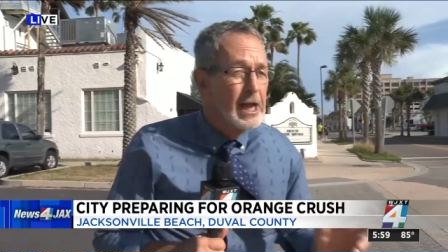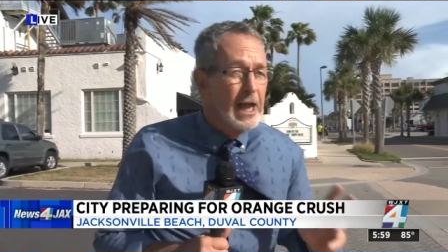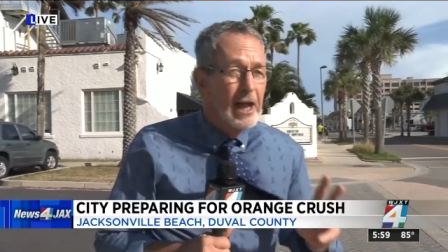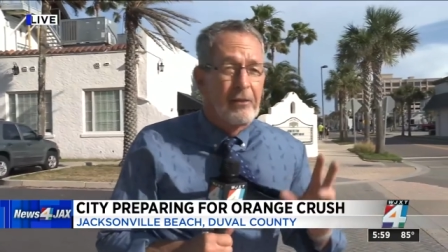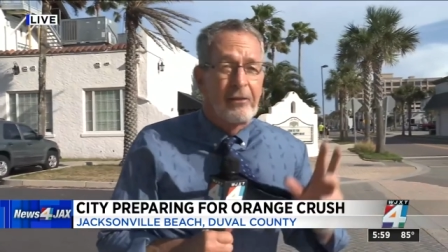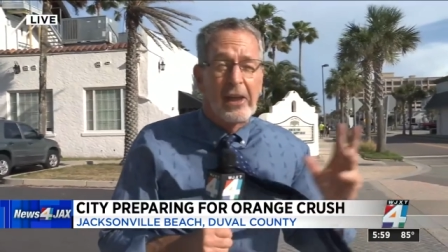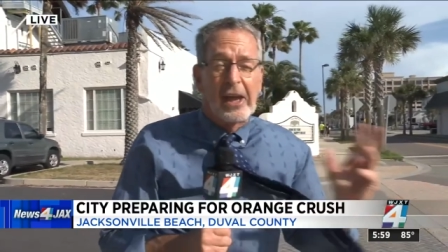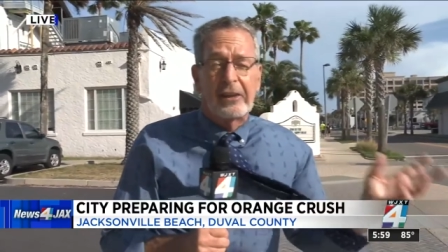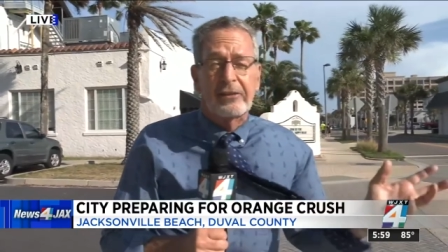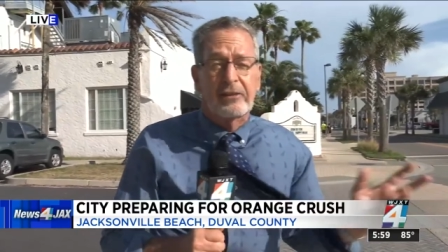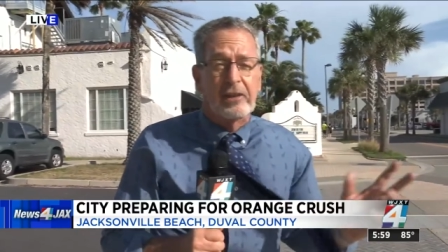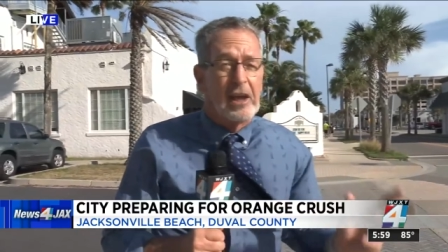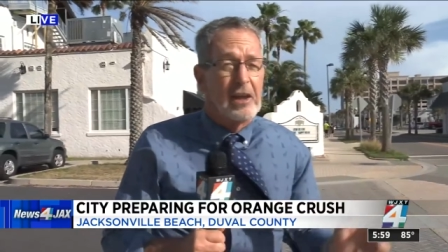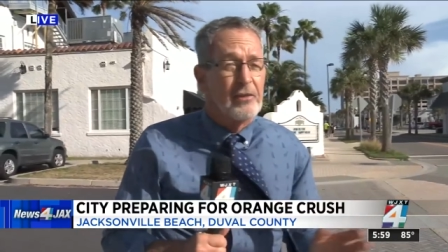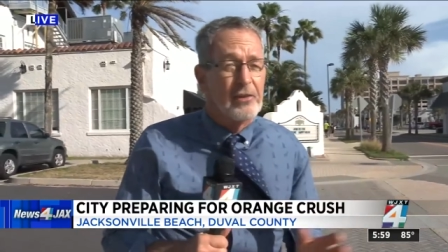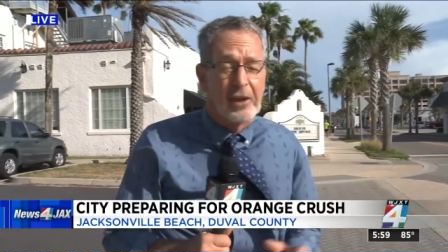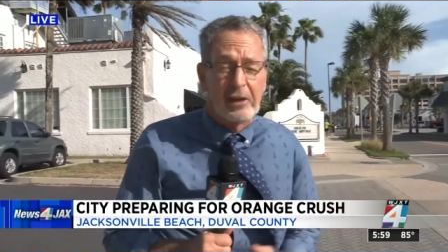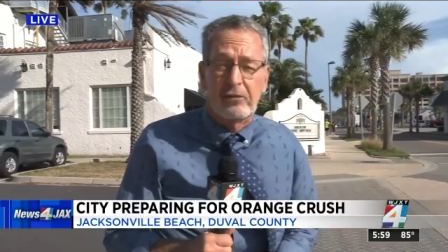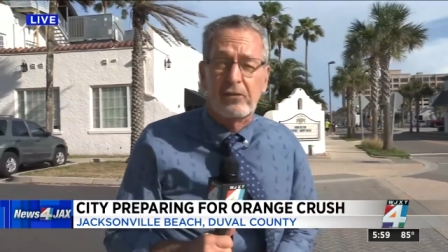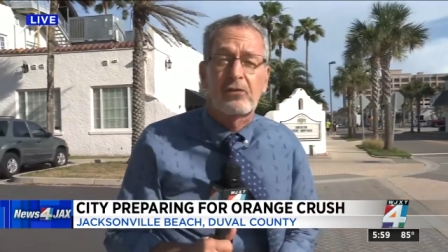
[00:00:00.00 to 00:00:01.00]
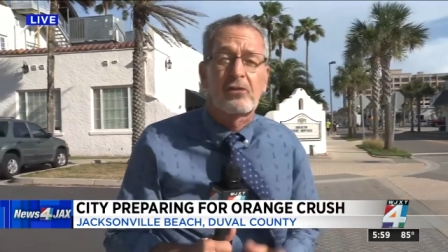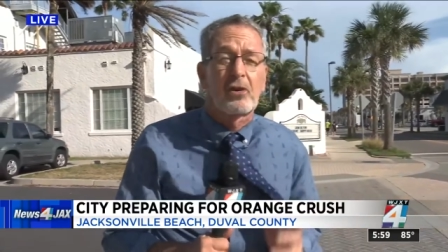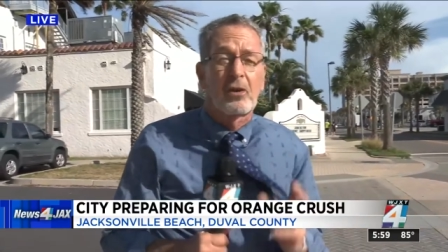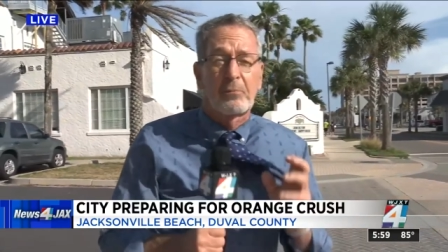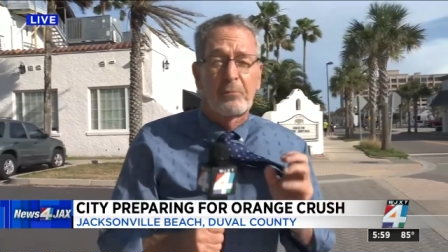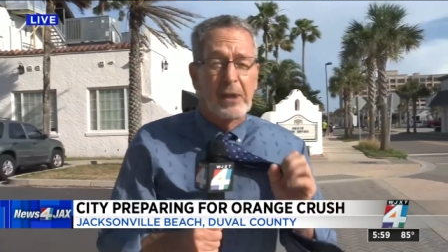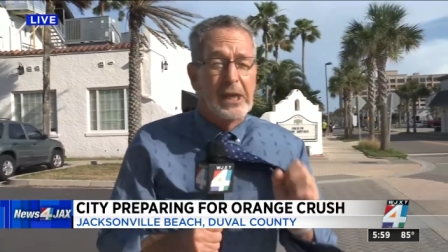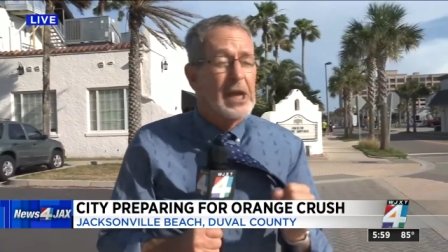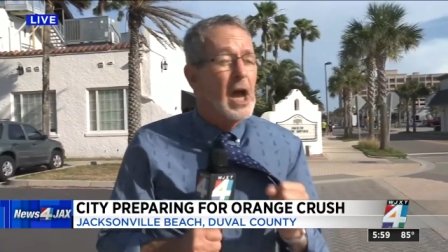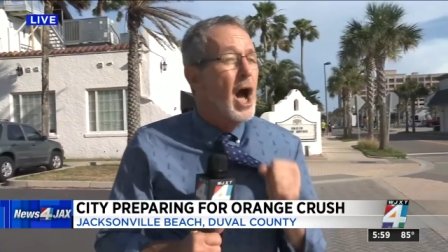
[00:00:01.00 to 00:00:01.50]
and they say this
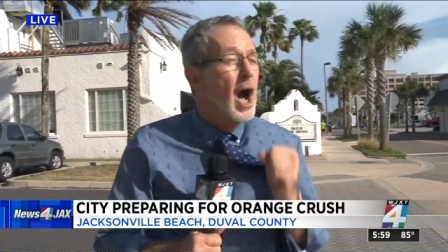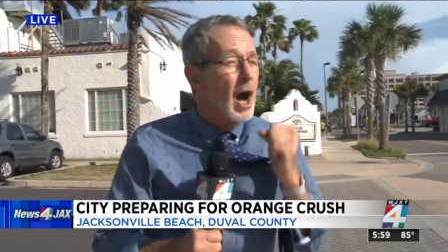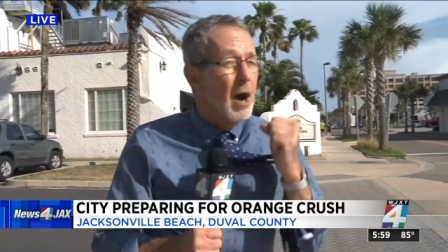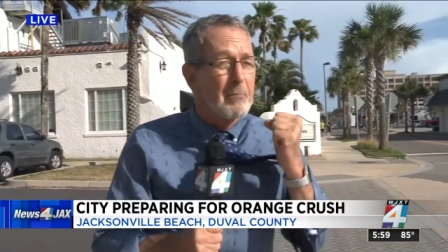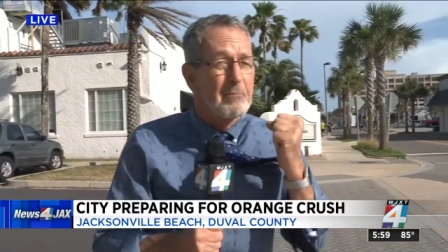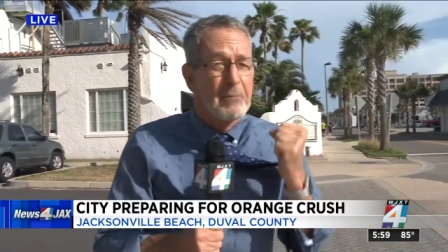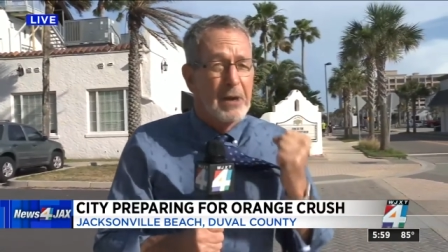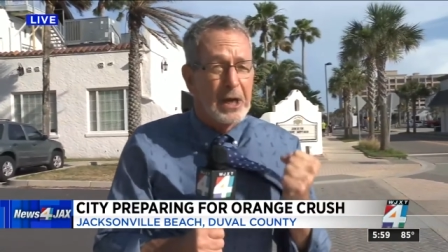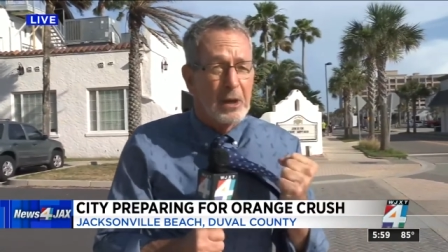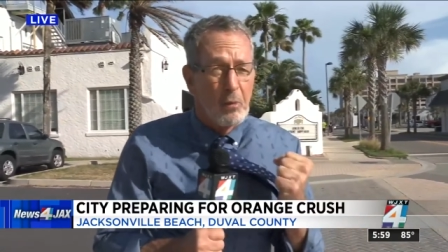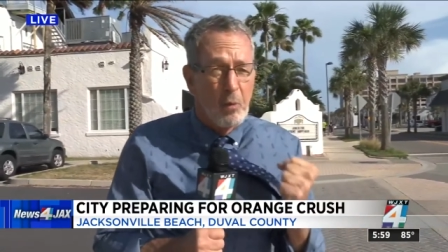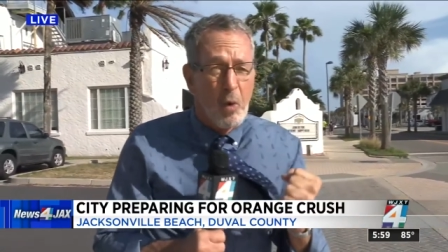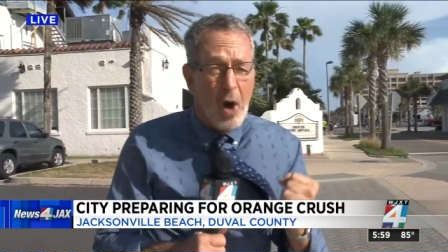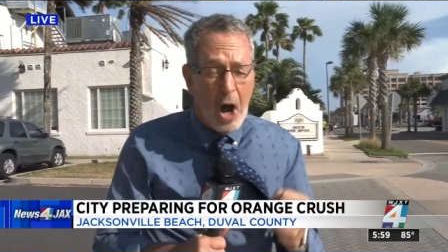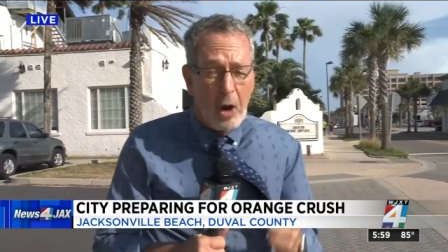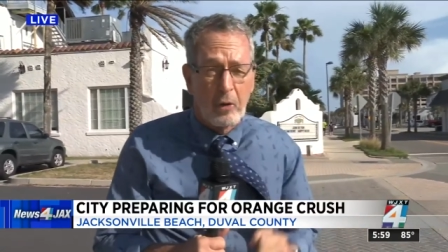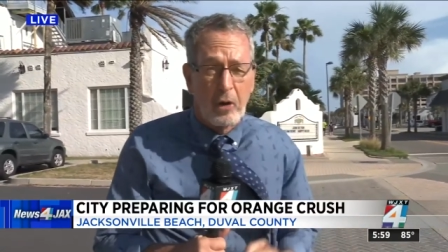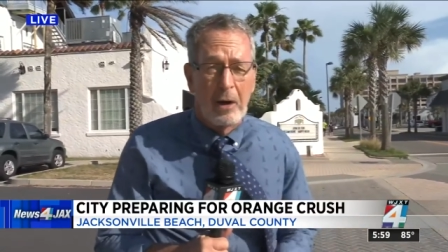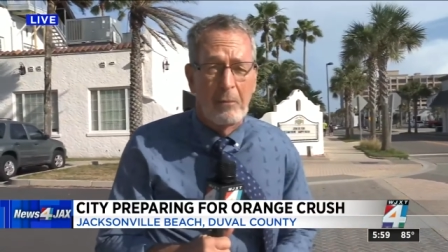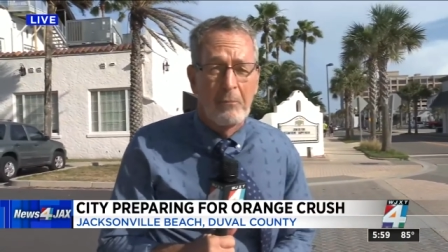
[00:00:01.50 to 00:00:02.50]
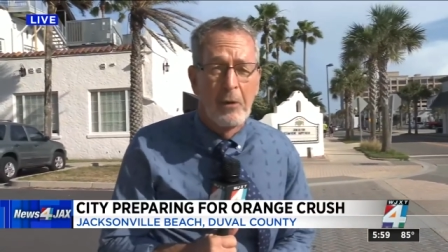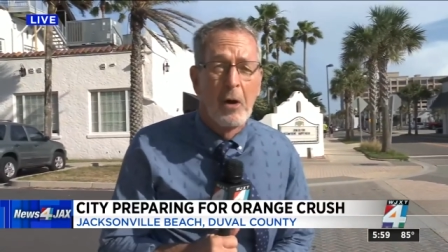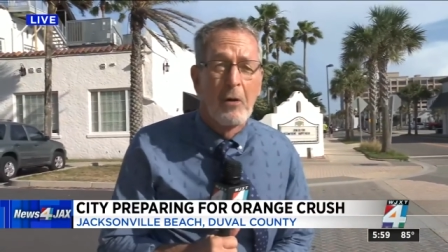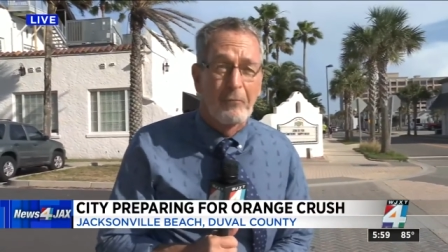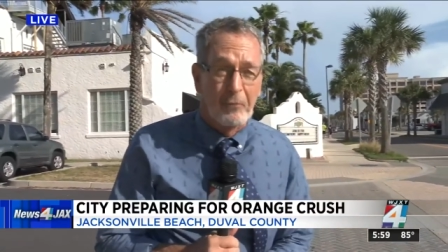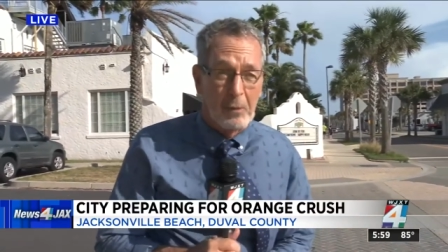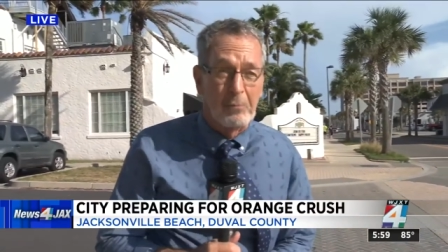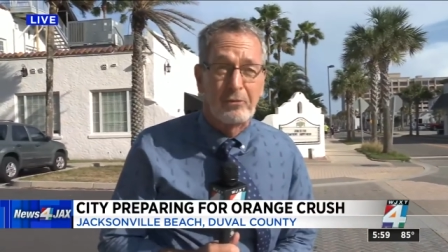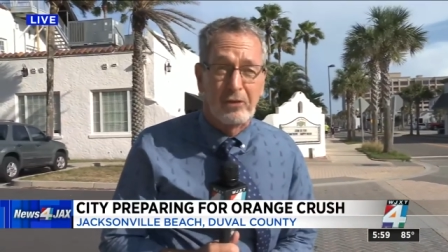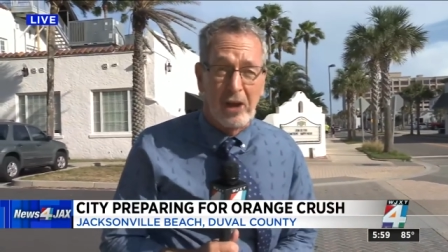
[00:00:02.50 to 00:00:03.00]
should be a big
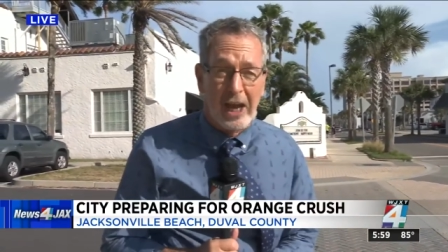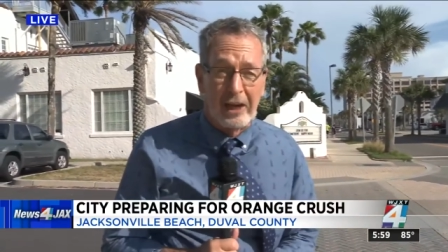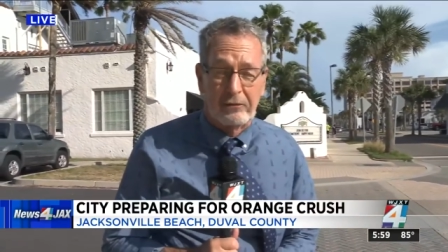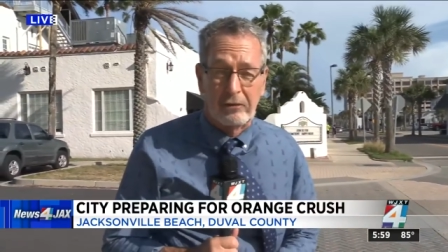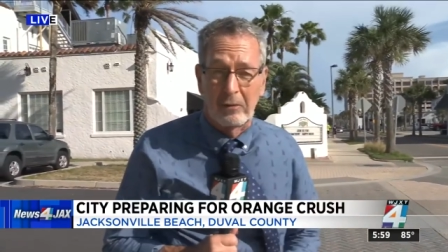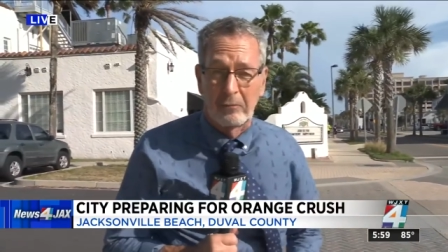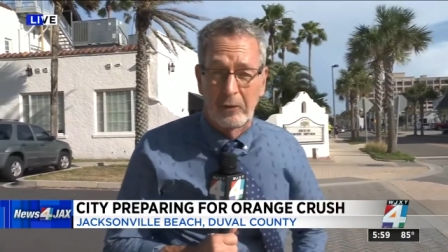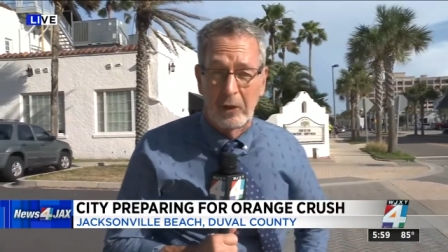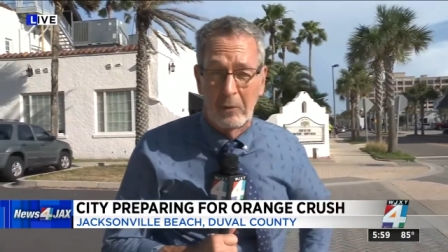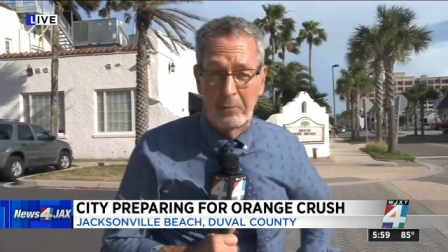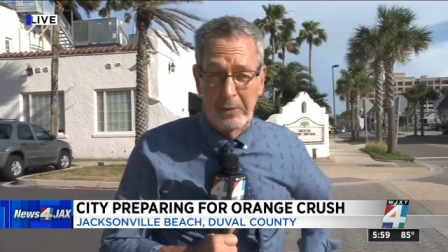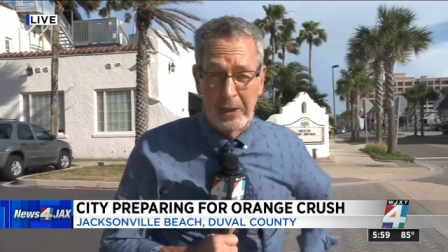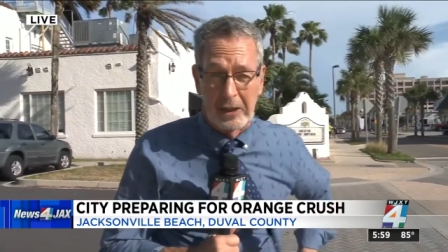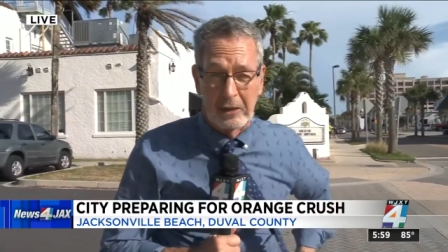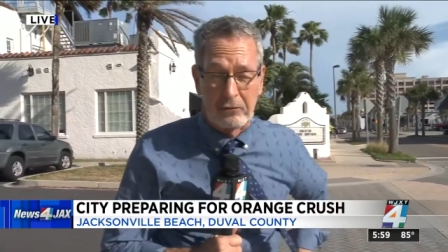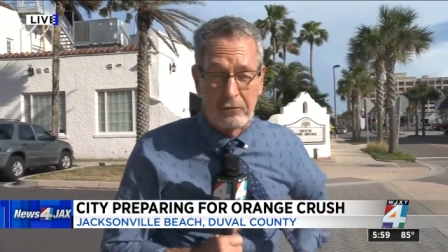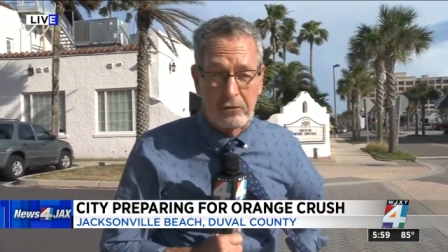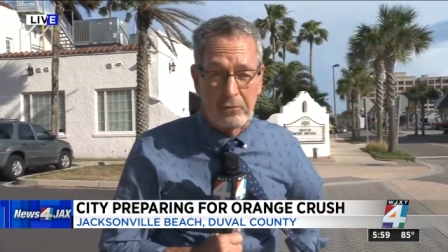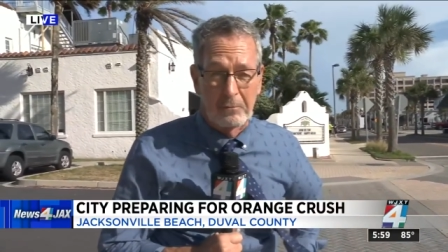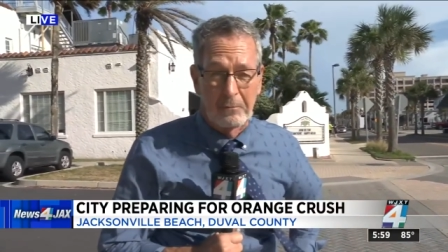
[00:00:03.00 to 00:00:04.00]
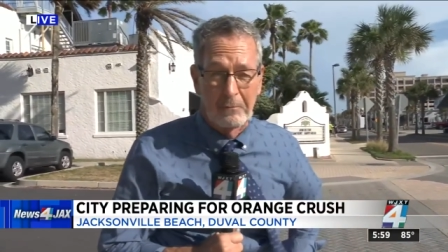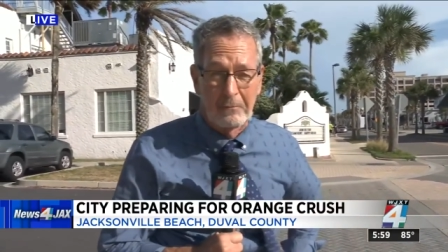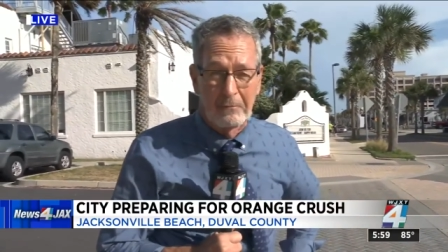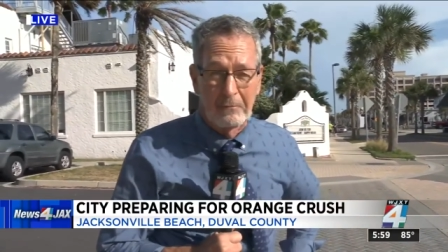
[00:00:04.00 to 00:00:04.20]
welcome from Jacksonville Beach.